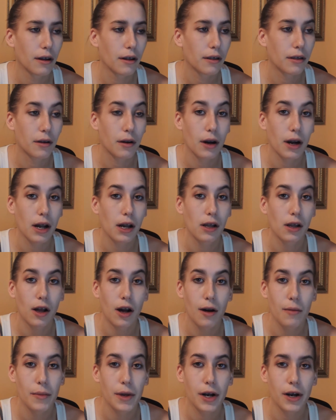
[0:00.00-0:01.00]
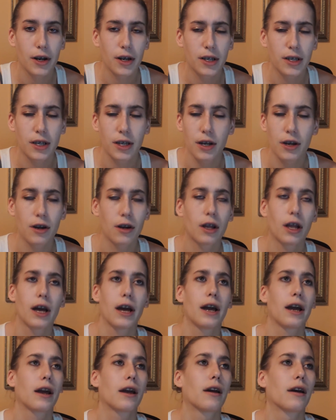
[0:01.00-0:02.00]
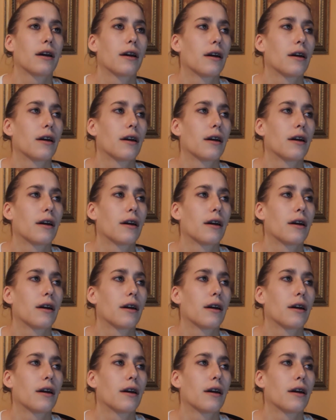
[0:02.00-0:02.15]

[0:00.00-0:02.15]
3 kilometers and you're like,